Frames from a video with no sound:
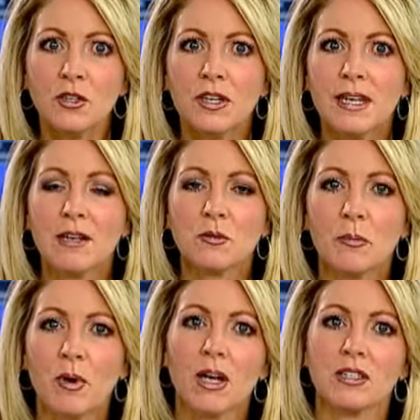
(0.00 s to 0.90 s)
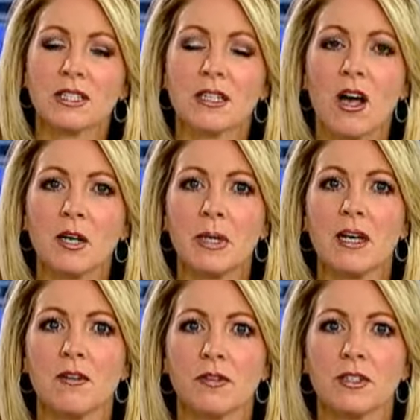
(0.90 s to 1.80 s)
Turning now to our project economy
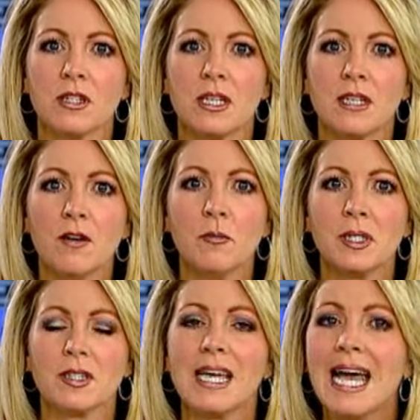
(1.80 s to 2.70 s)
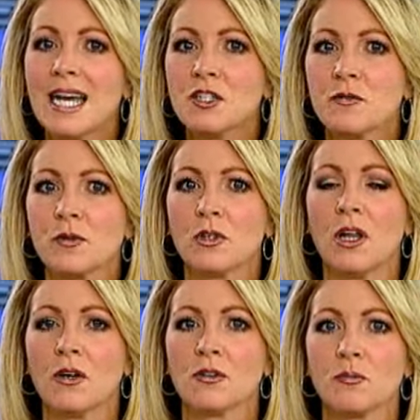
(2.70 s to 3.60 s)
coverage, the government's Cash for
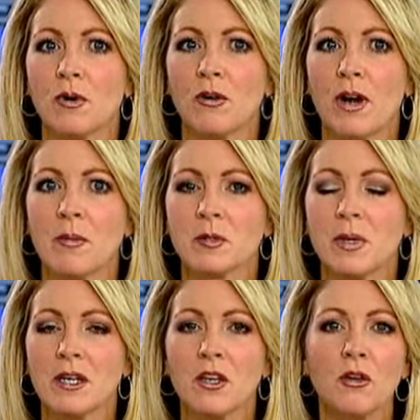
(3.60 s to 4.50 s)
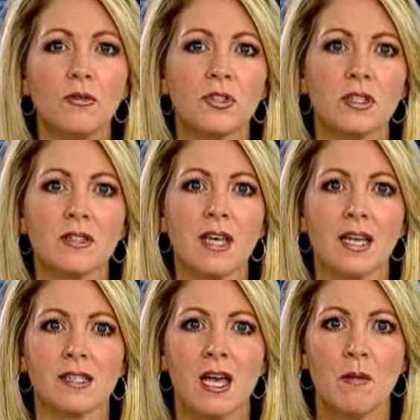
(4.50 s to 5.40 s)
Clunkers program has been a huge
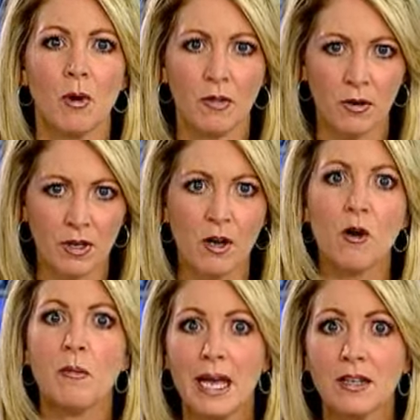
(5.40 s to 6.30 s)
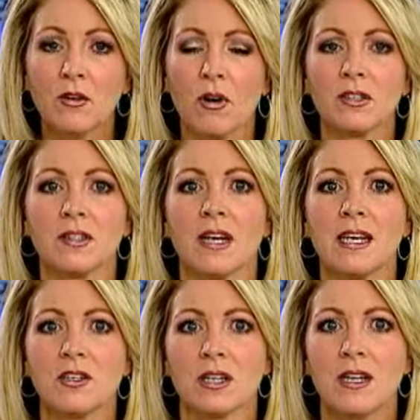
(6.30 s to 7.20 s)
success, both here at home and across the
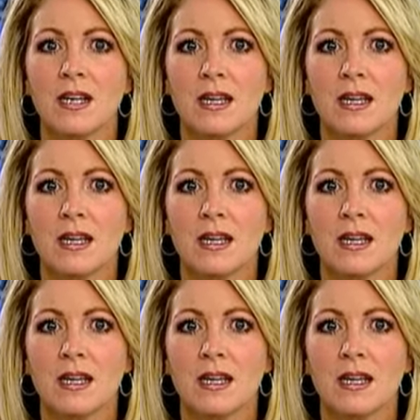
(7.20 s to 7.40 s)
nation.